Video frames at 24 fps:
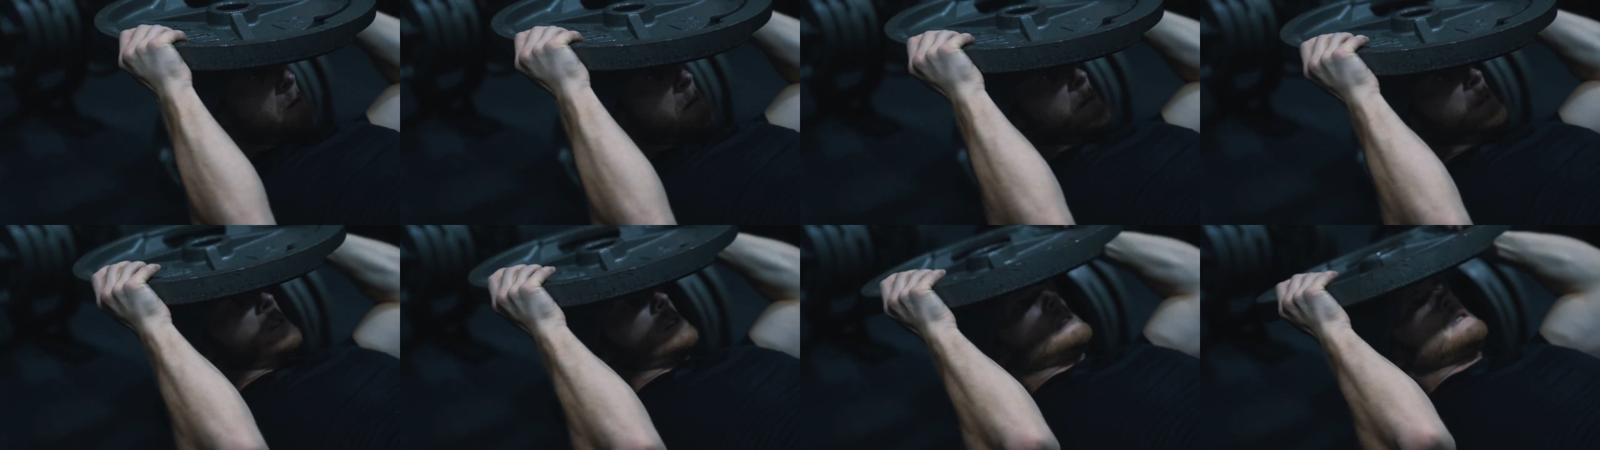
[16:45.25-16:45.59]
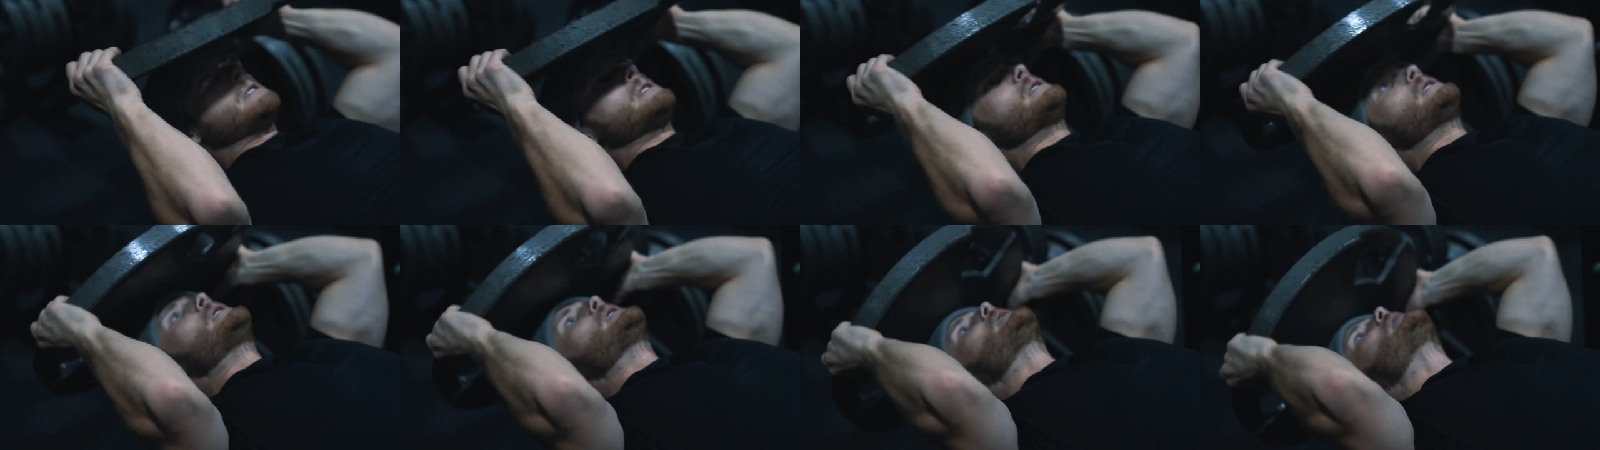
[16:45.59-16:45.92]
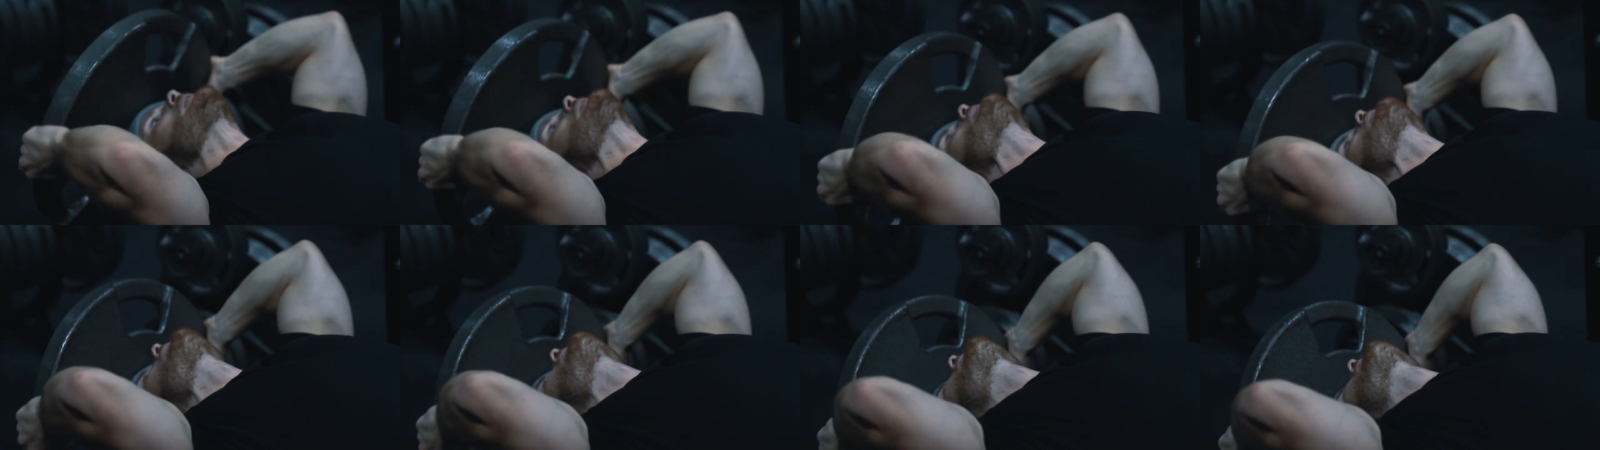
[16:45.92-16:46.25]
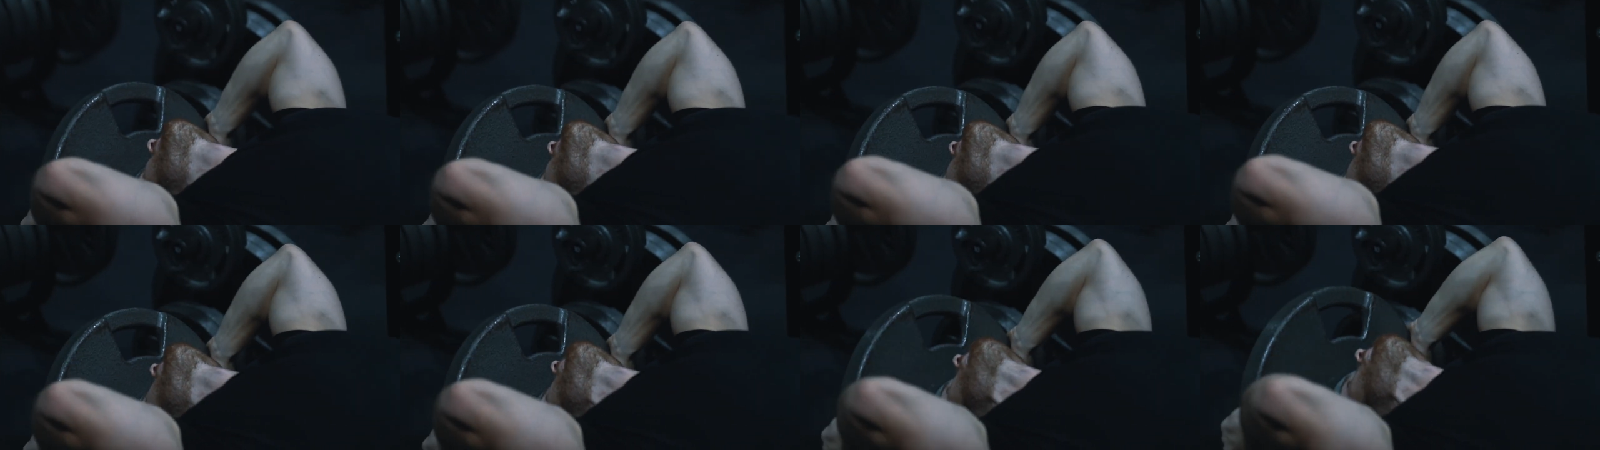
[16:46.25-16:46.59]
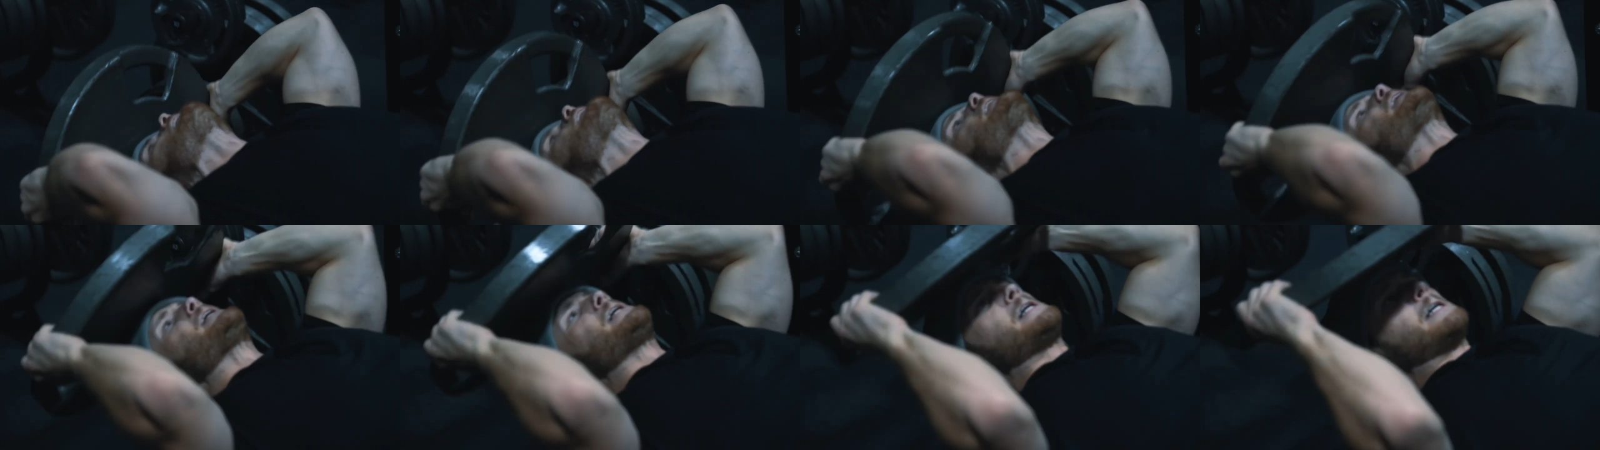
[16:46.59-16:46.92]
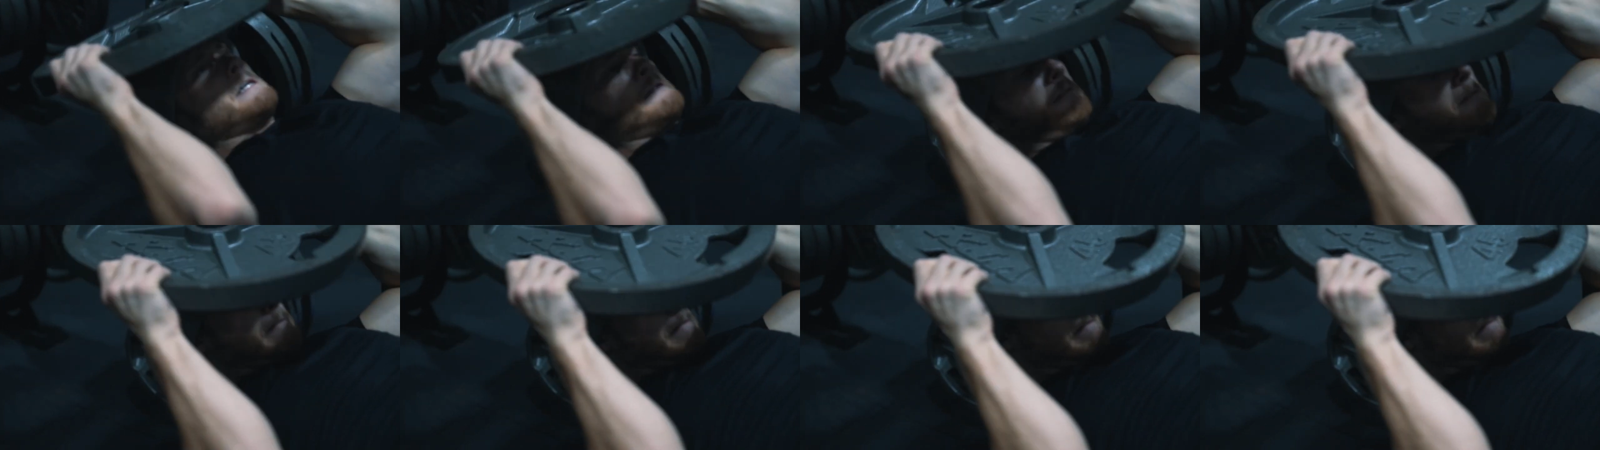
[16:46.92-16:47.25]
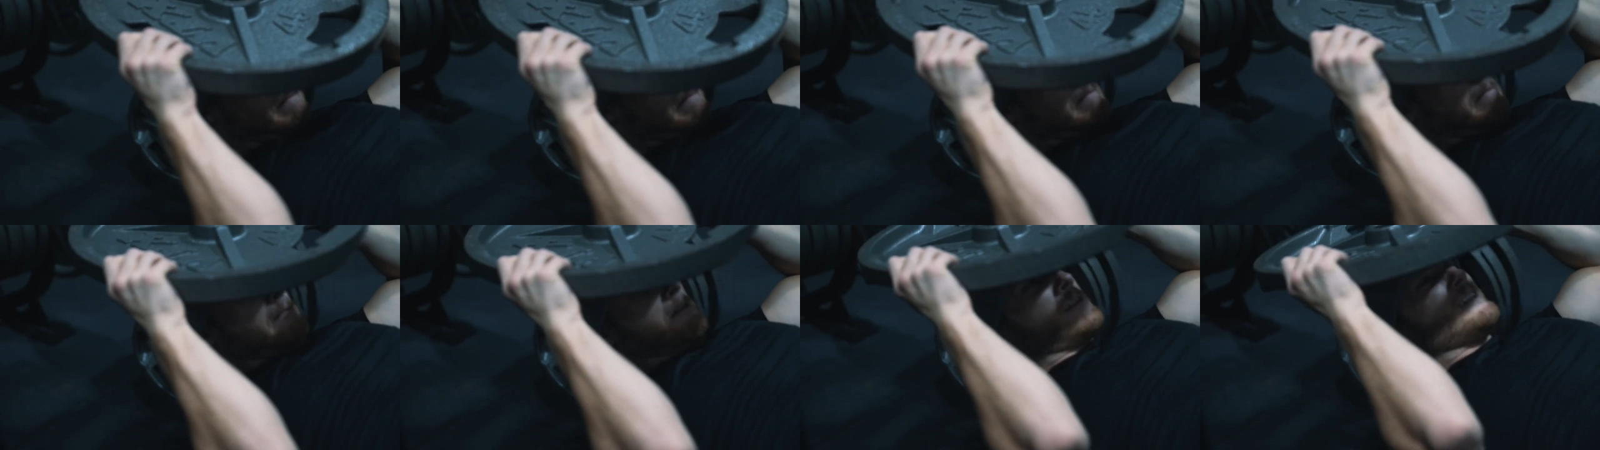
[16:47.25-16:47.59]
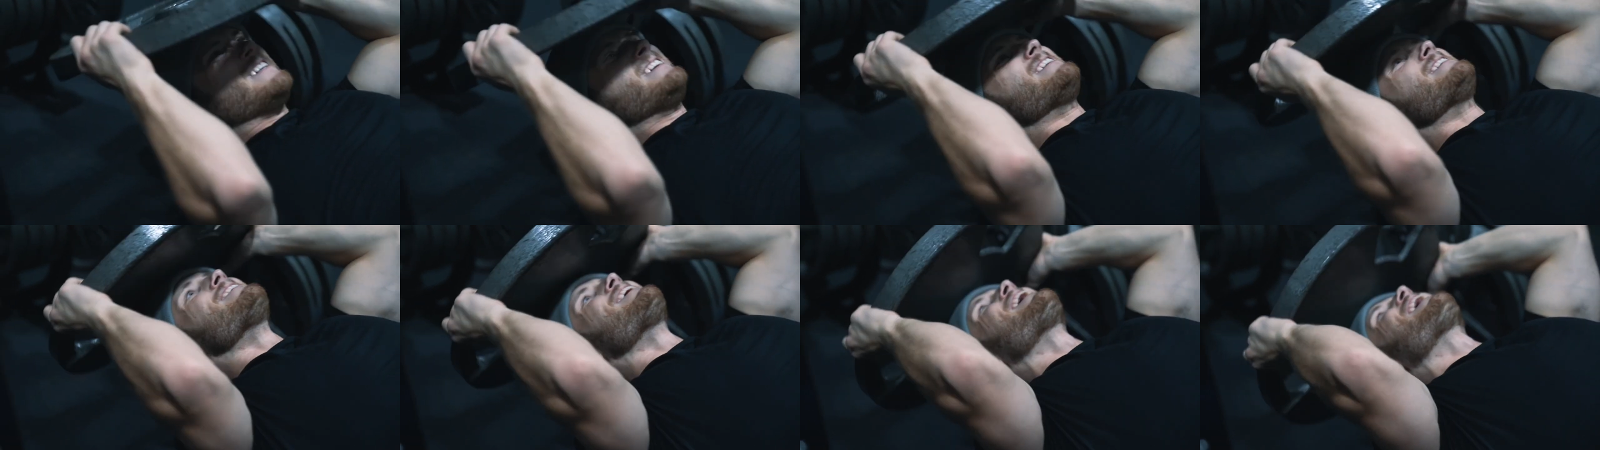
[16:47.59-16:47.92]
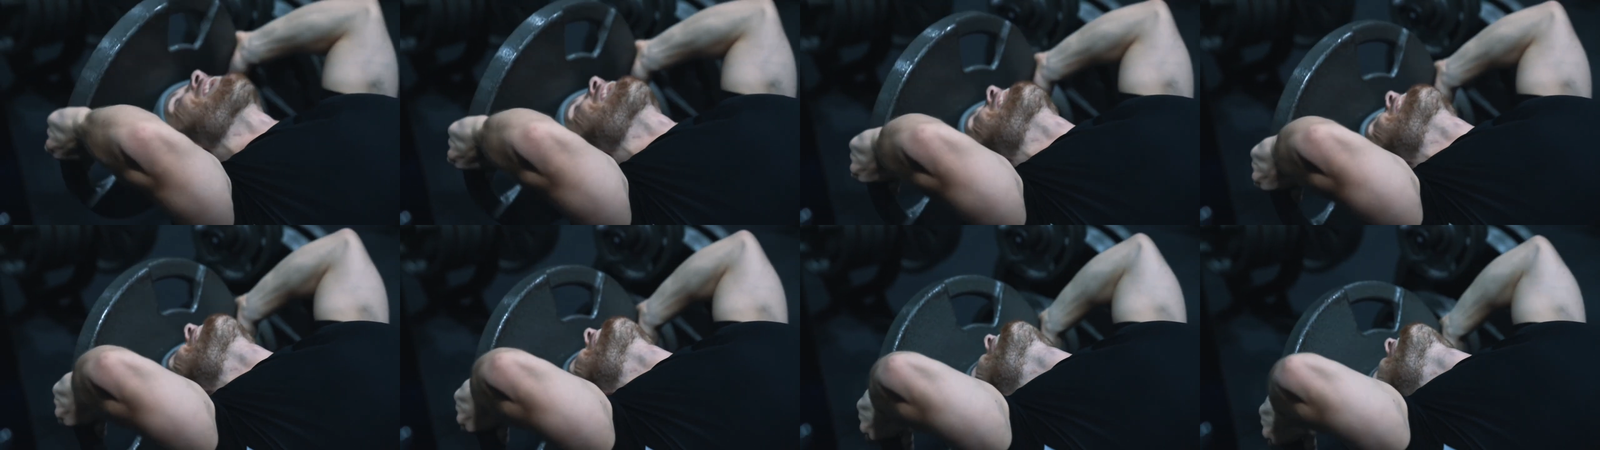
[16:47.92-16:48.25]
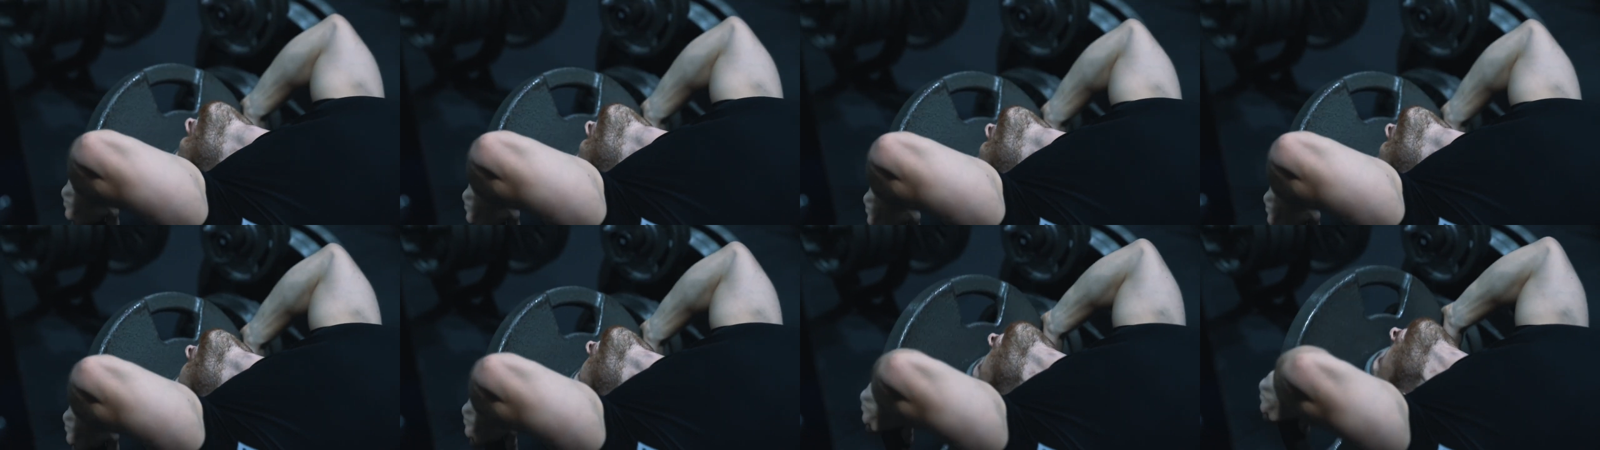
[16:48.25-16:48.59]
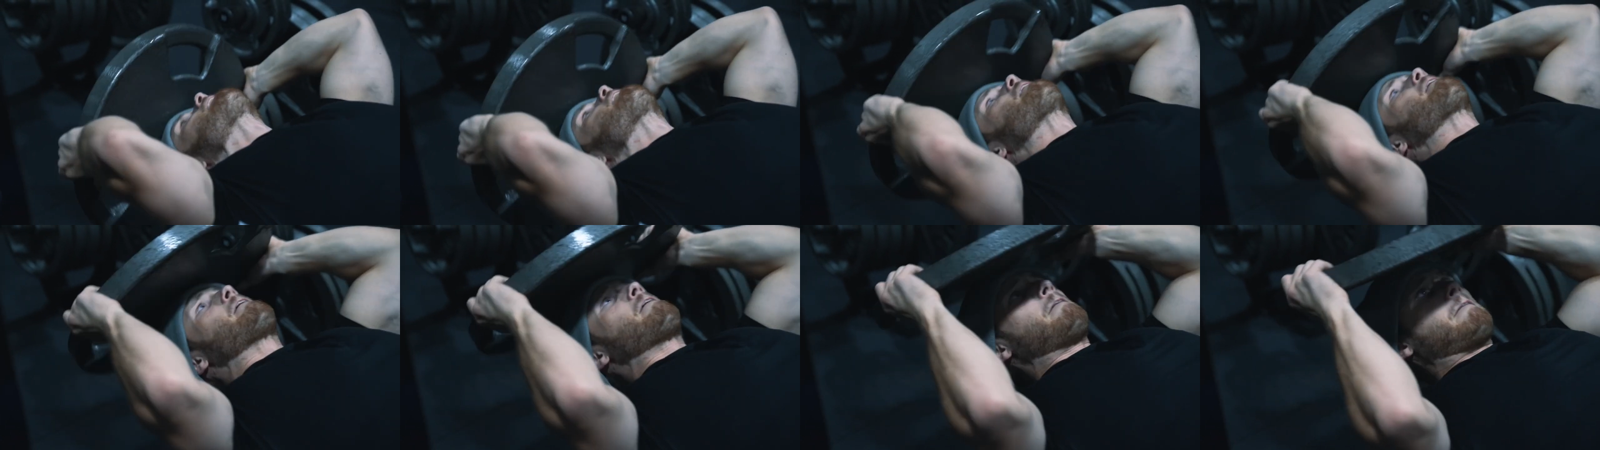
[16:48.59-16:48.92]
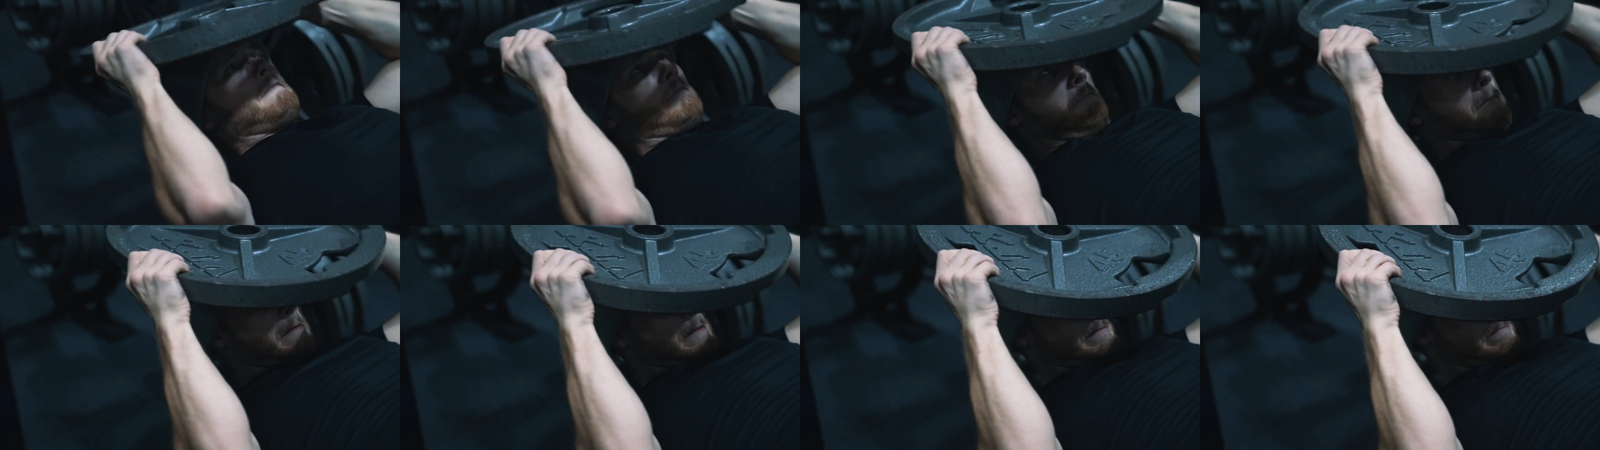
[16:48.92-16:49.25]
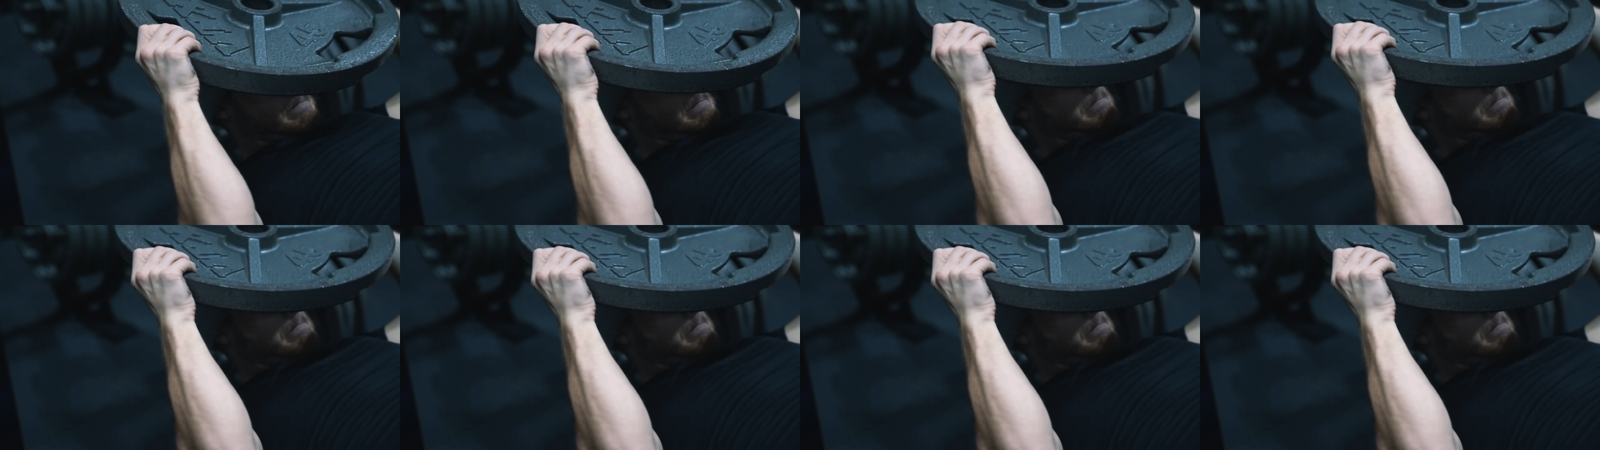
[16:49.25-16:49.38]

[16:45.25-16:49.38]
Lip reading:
No face is visible, so there are no lips to read.